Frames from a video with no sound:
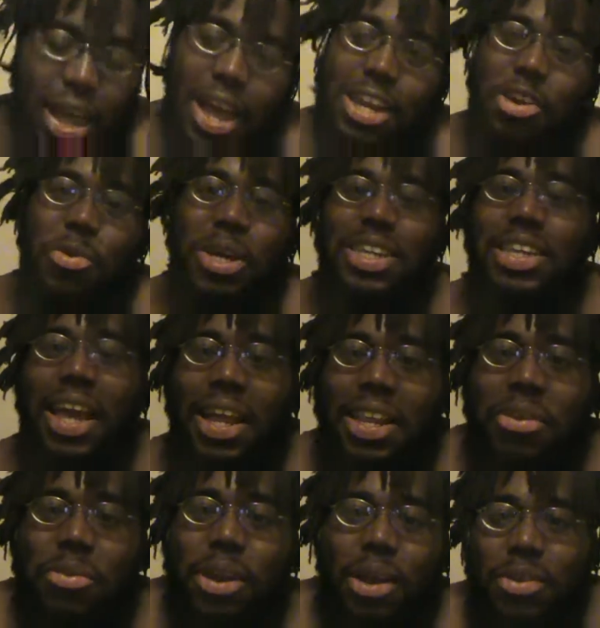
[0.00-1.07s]
knew
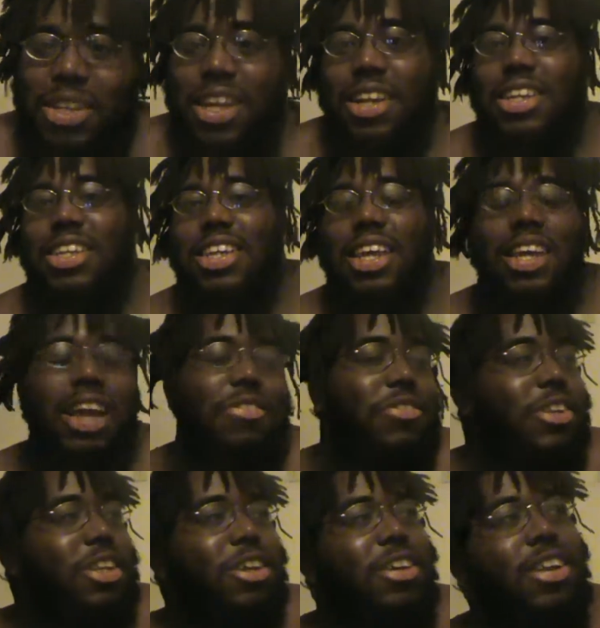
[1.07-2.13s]
exactly what I was going to say. I
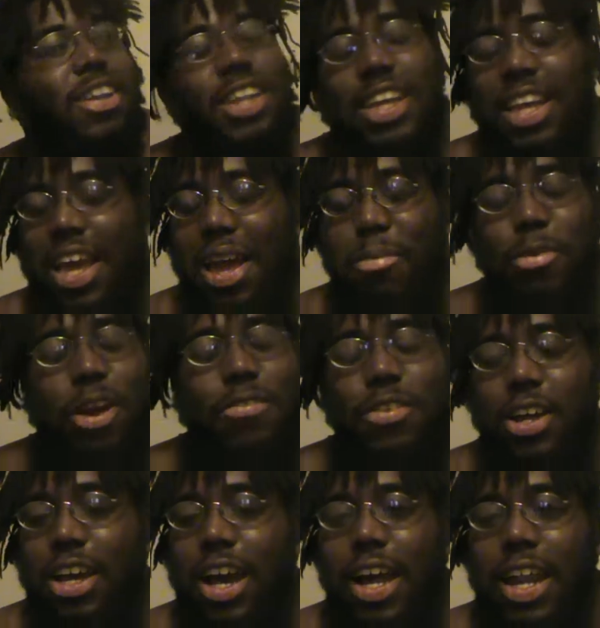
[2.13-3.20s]
turned on the camera, I
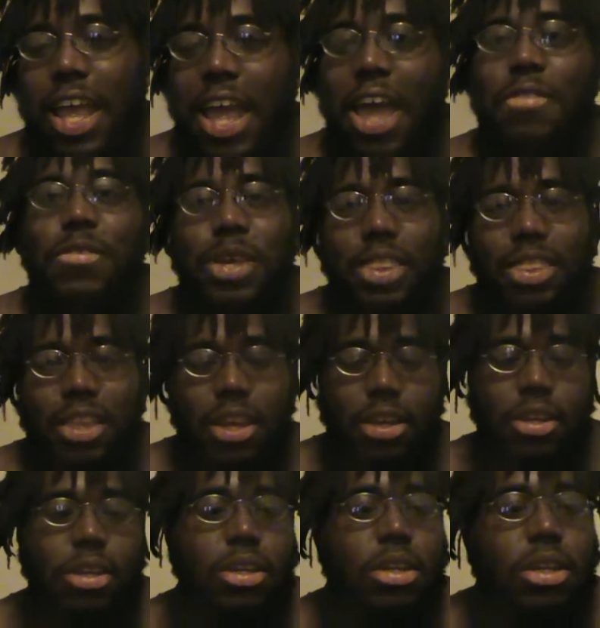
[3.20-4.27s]
forgot everything.
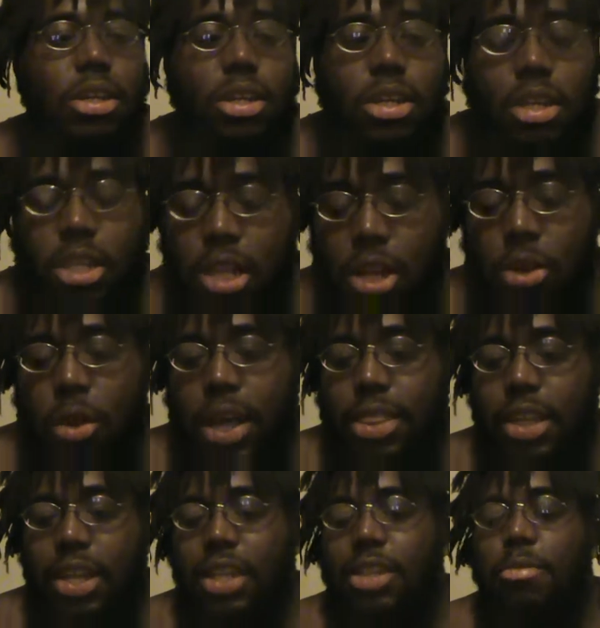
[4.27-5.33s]
So I
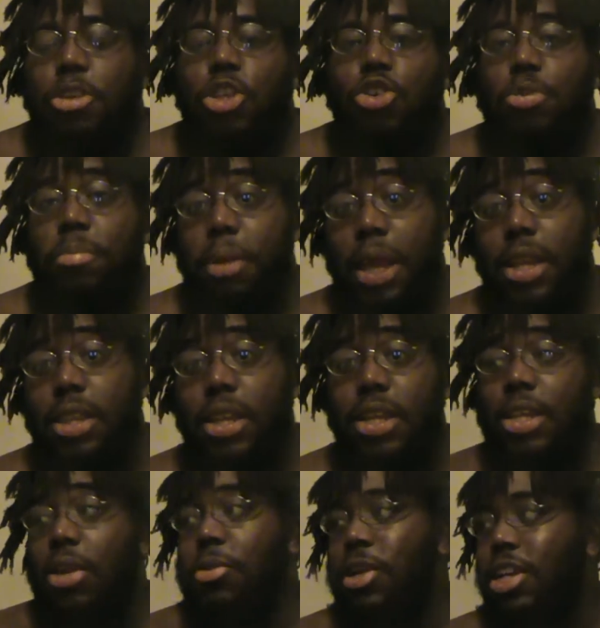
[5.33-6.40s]
think the two main
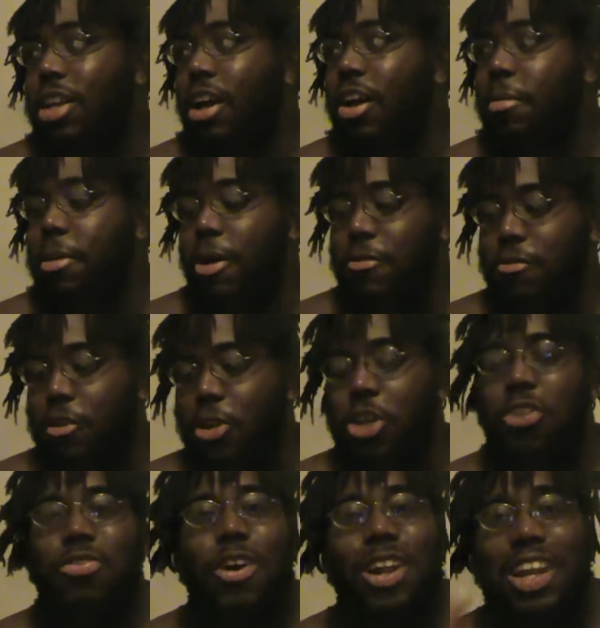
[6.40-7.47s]
things I want to talk about,
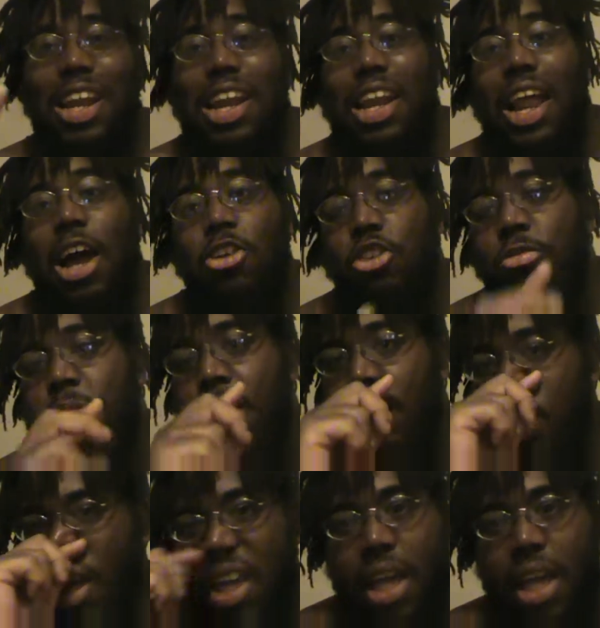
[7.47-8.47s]
first of all, an announcement.